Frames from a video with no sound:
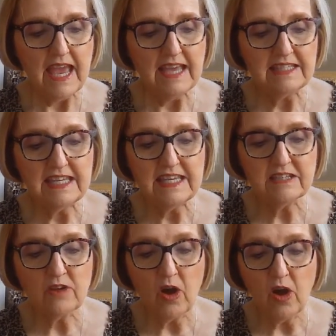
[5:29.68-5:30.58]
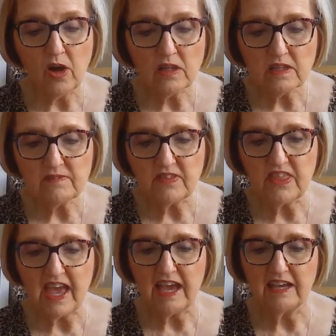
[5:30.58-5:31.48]
And in all of
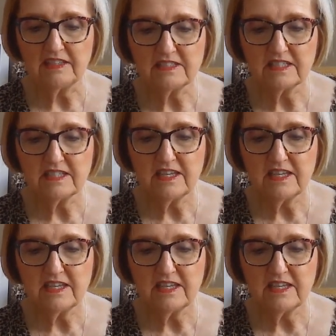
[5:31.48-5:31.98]
that,